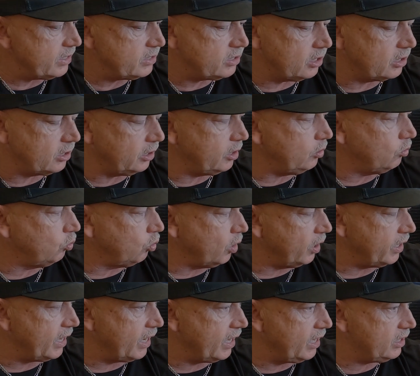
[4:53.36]
basically
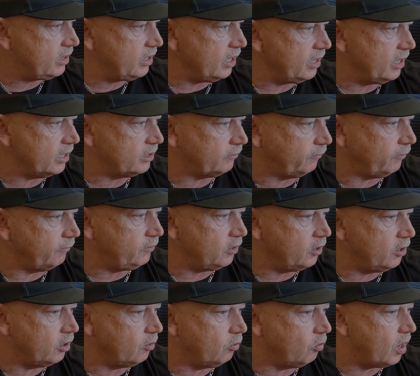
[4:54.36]
run anything that's
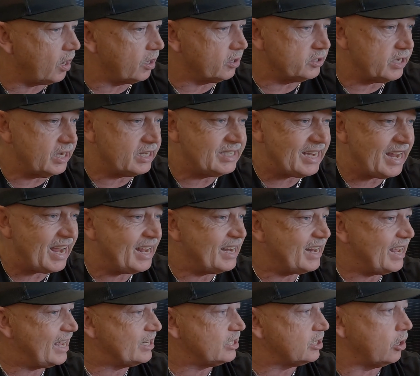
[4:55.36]
1500 watts. They say
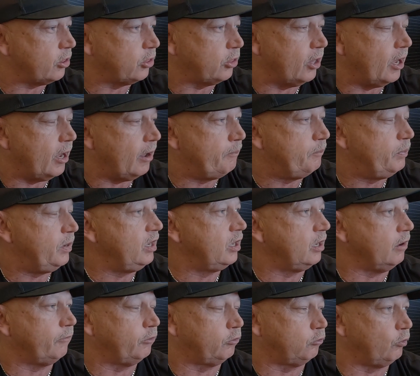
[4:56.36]
it has a
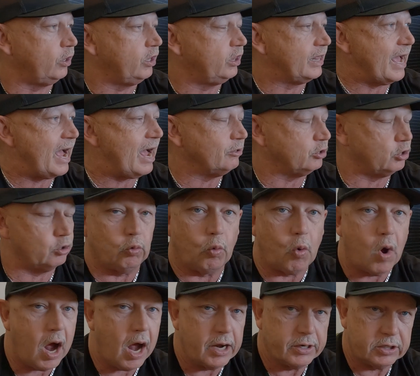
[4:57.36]
peak of
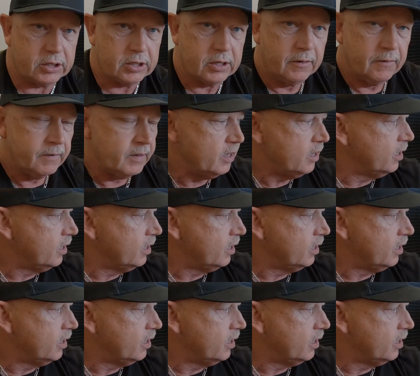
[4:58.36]
3000 watts.